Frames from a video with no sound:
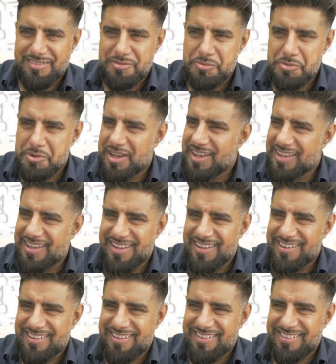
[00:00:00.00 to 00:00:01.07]
Wow.
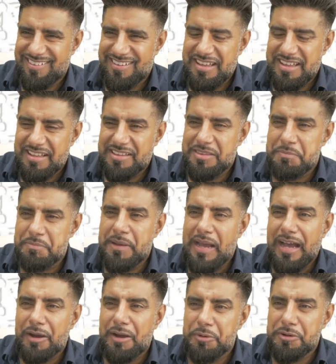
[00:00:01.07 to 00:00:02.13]
The
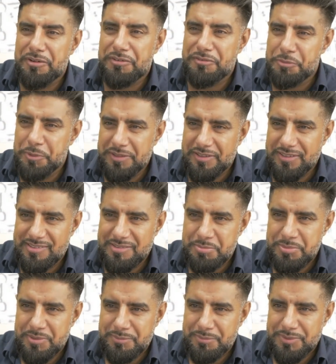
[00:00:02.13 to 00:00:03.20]
power of words,
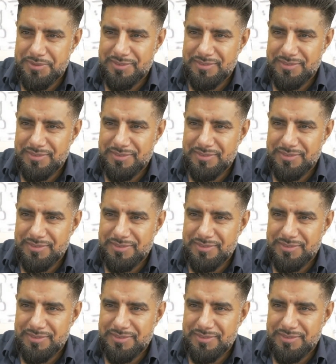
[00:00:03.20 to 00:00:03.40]
people.